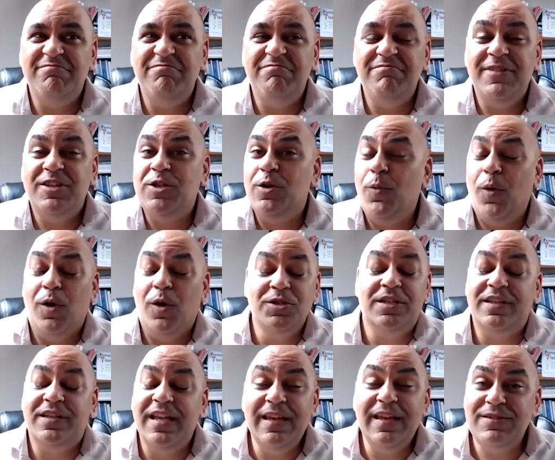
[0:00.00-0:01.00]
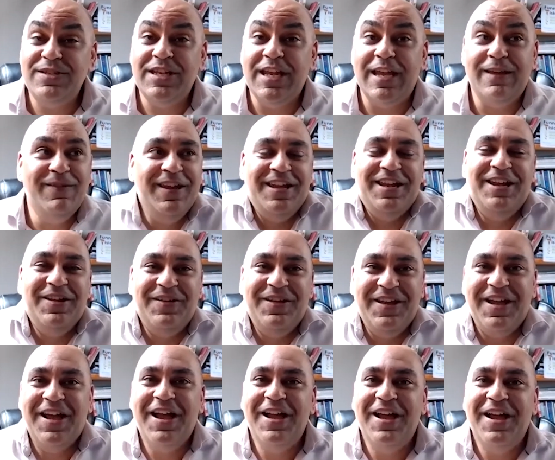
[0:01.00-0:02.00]
you don't want to leave, Steve.
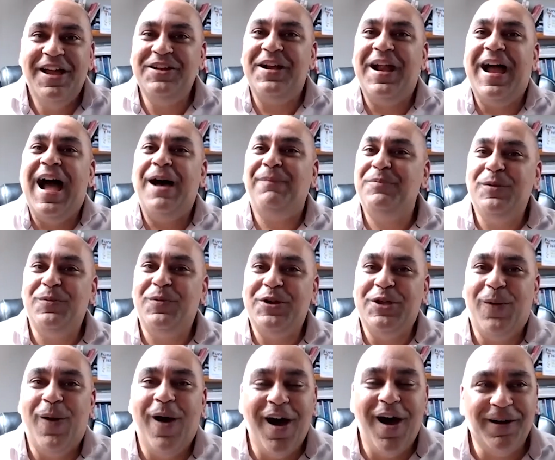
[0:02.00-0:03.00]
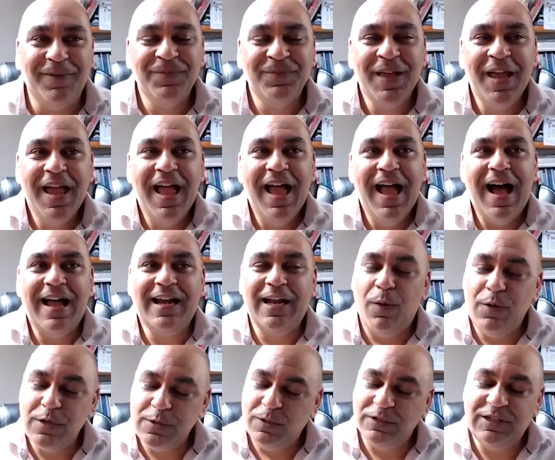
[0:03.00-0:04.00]
You're happy where you are. Yeah. And I
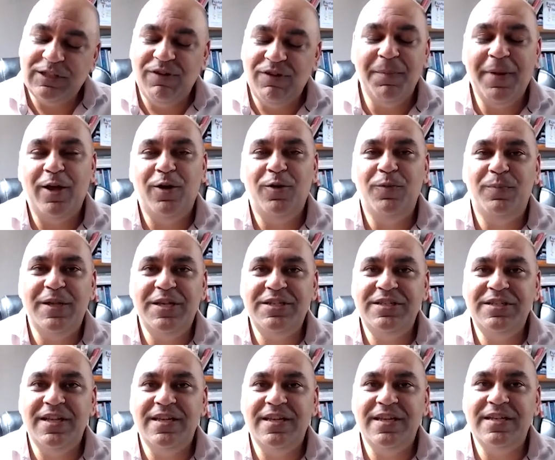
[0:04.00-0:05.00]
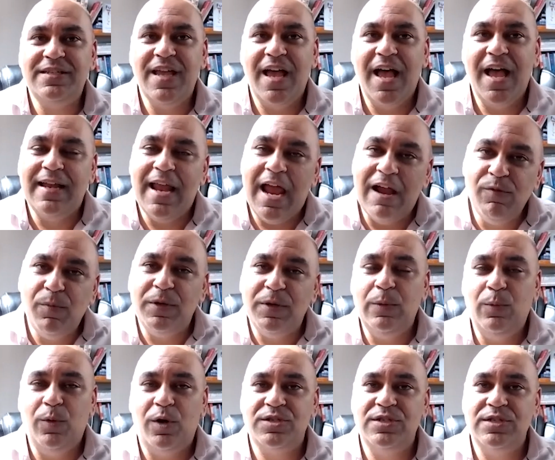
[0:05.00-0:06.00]
always wanted to run my own business, and Everybody
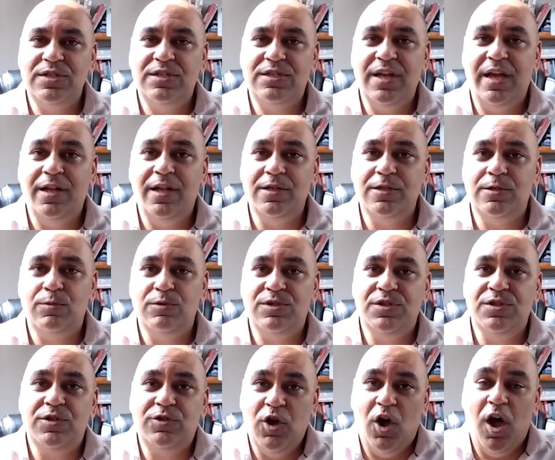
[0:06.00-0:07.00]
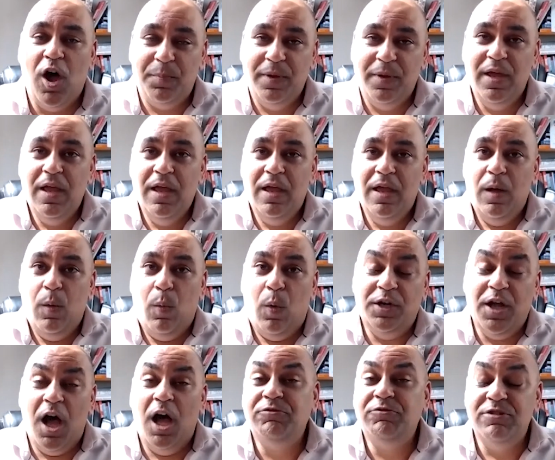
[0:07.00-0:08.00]
Works in Sales was in the top
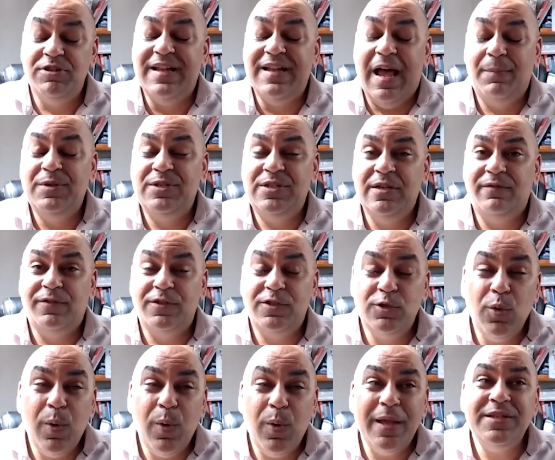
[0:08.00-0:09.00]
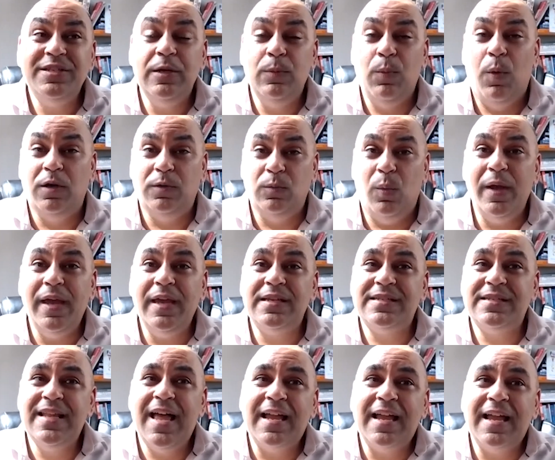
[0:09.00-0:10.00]
100 in Amazon for 21 weeks.
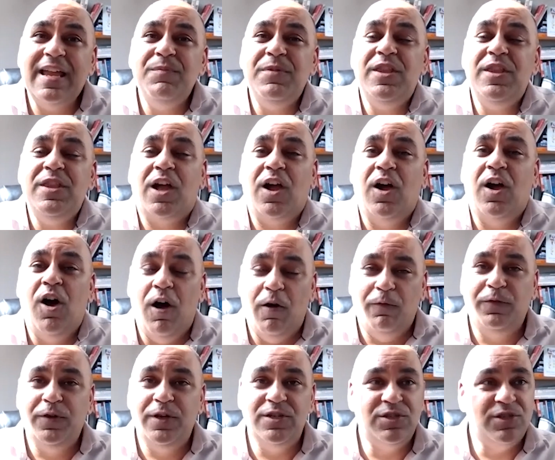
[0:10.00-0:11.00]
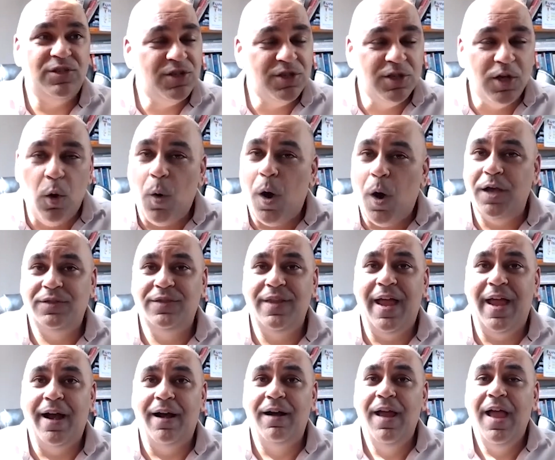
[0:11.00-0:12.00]
And that gave me the confidence just to go out
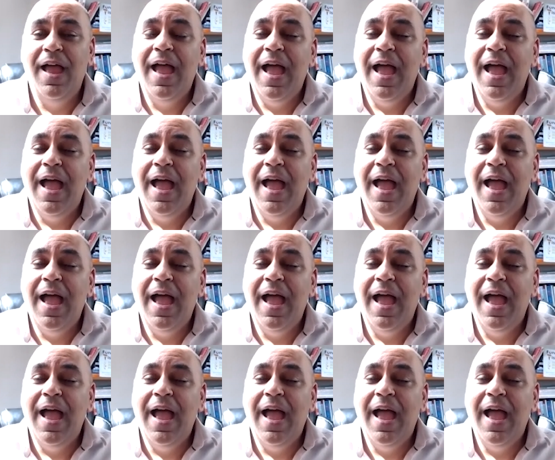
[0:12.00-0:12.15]
there